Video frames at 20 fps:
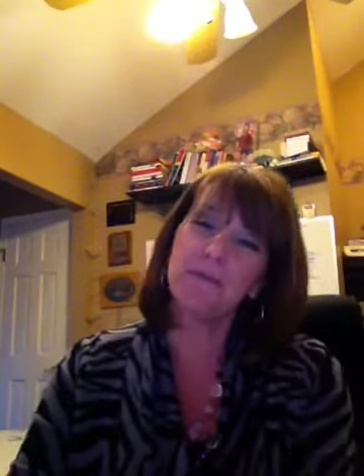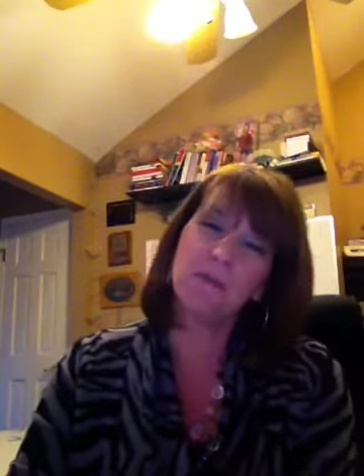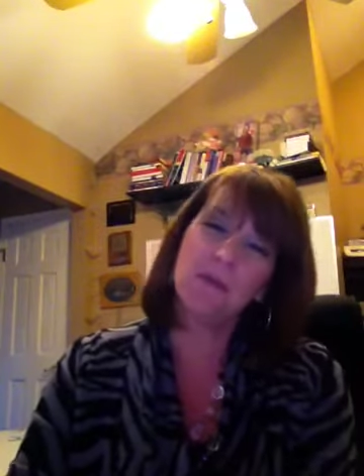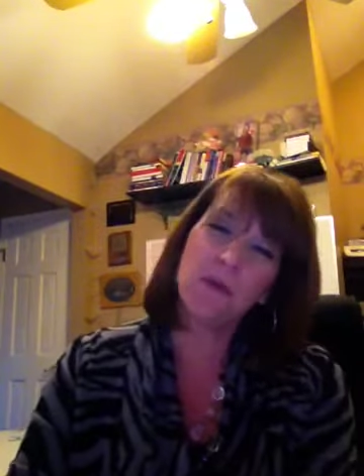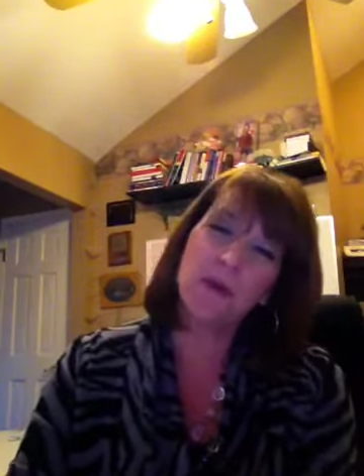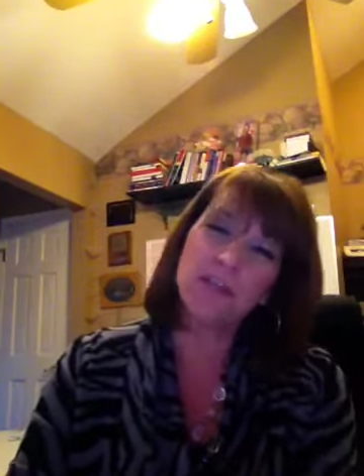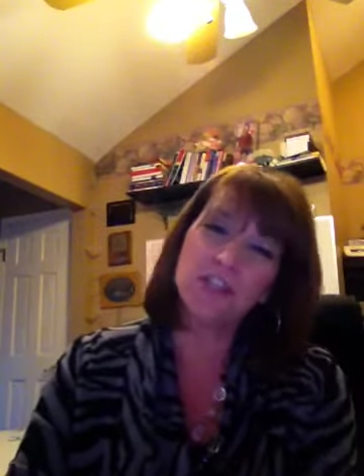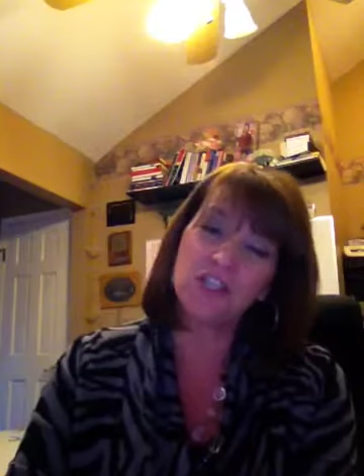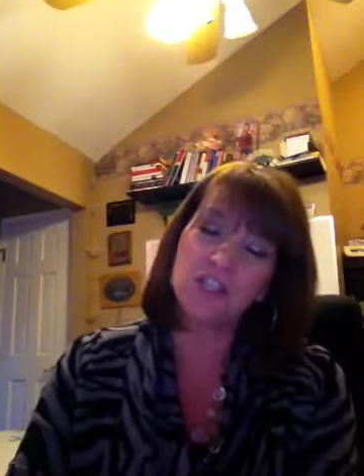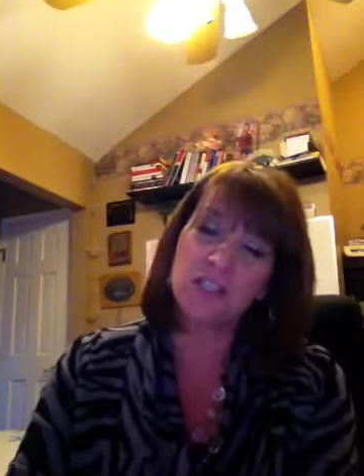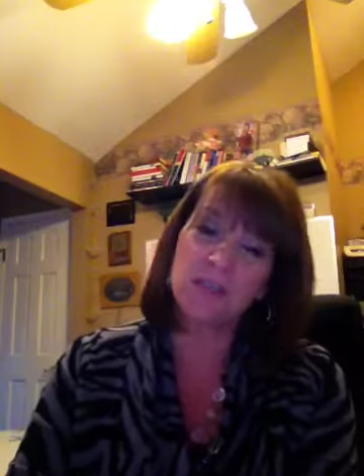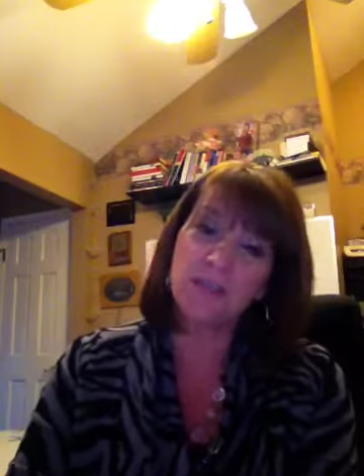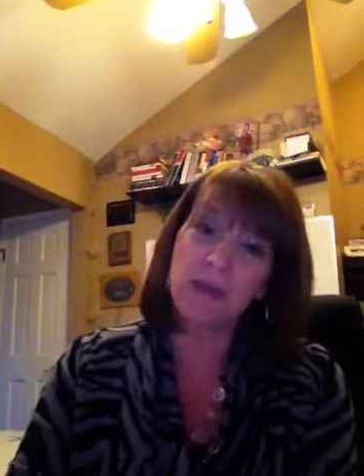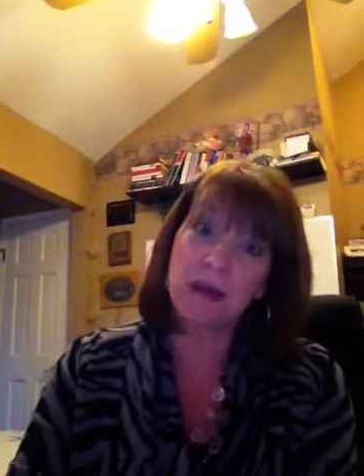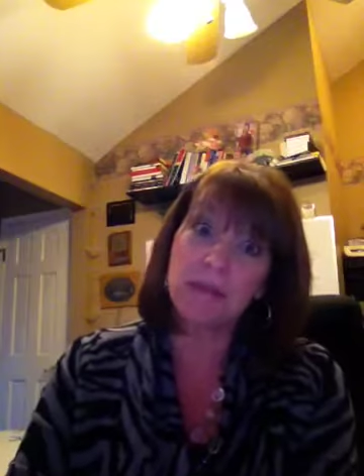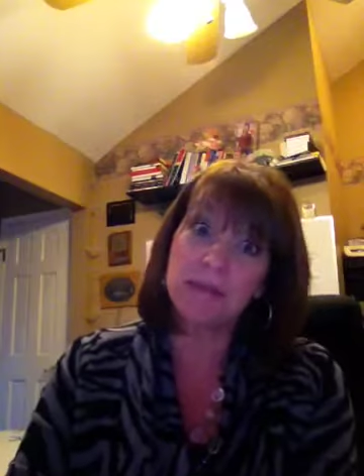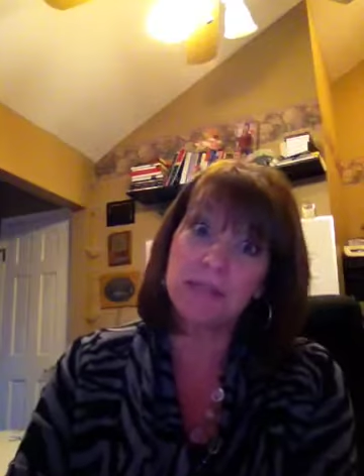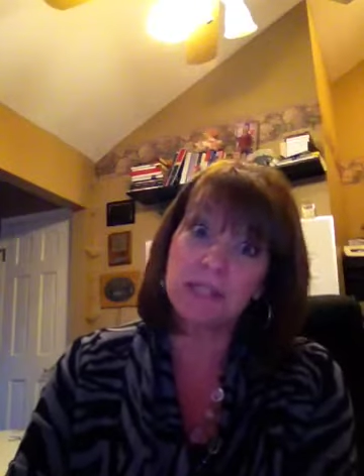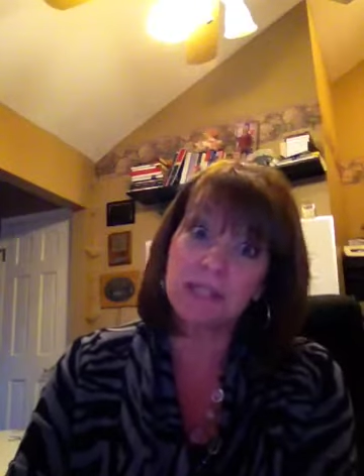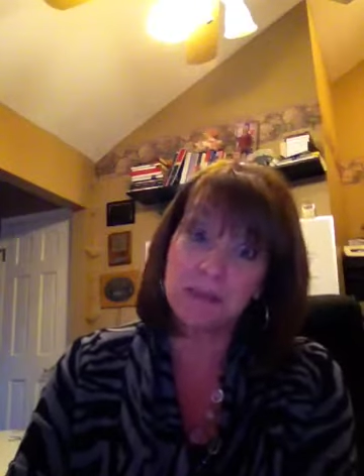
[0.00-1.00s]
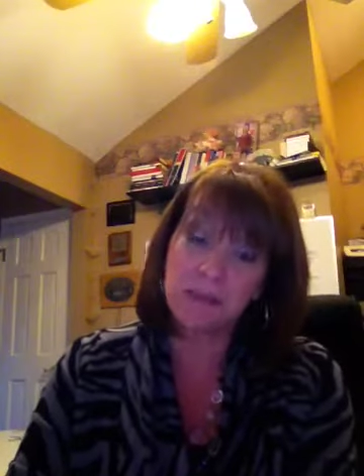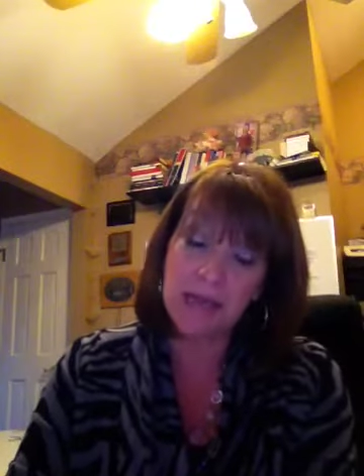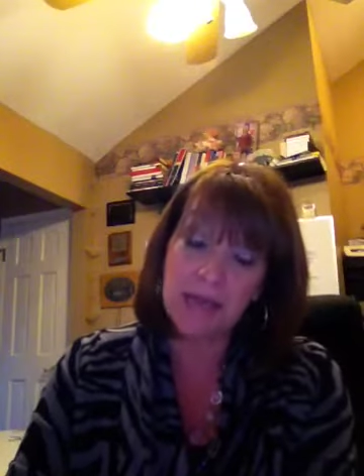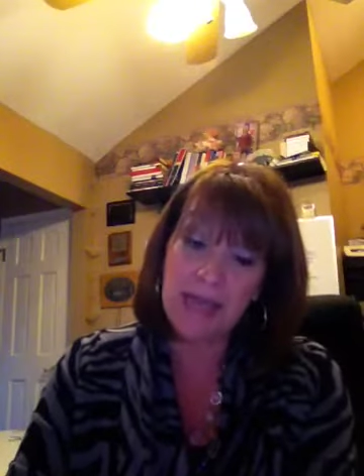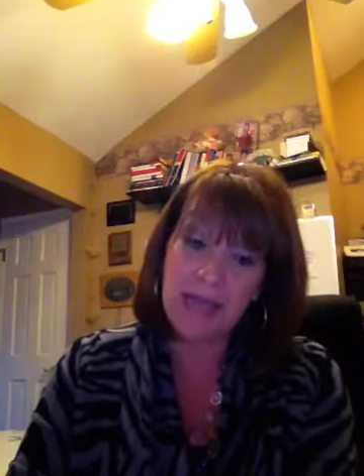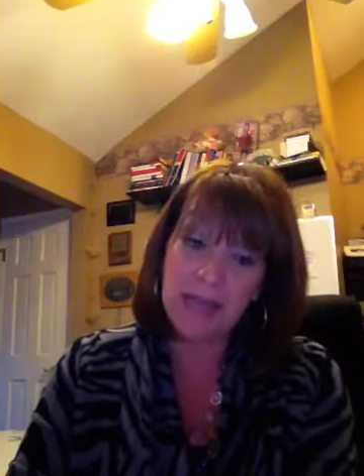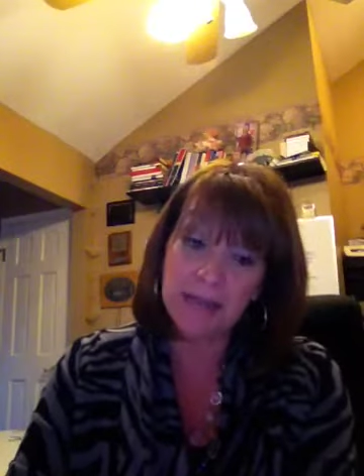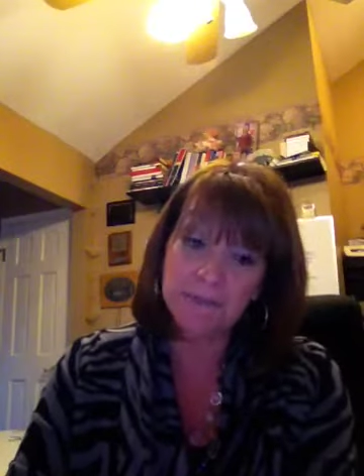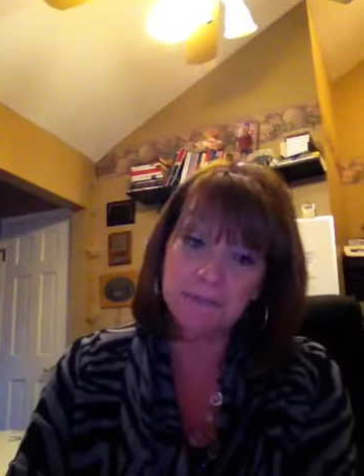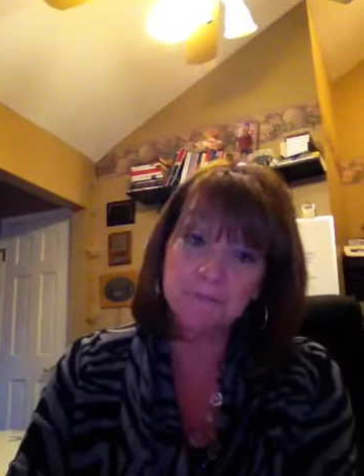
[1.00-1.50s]
questions popped into my
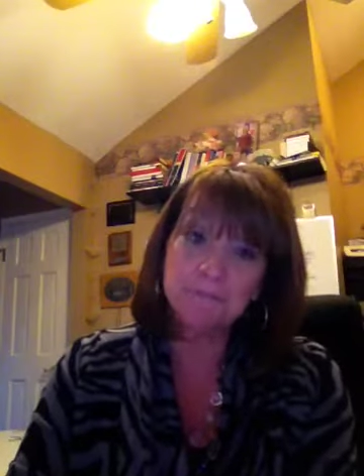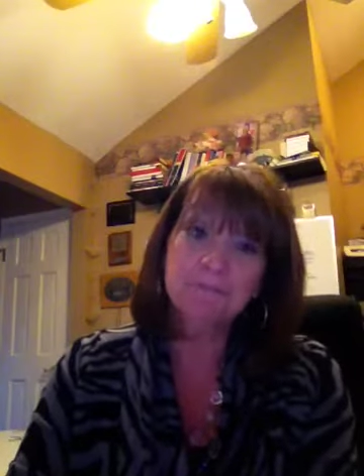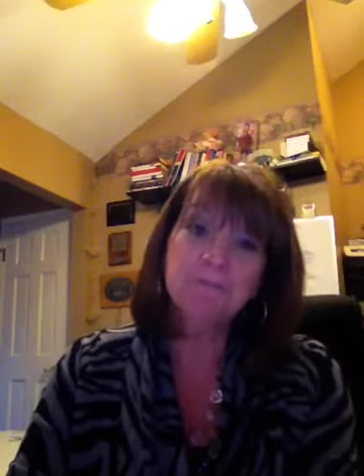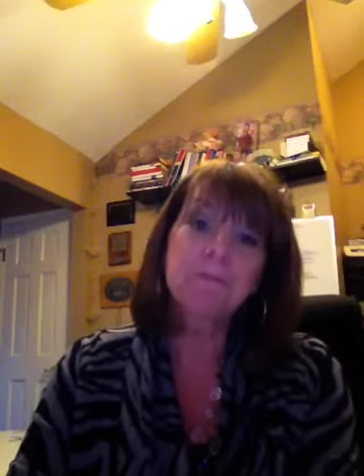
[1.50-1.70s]
head.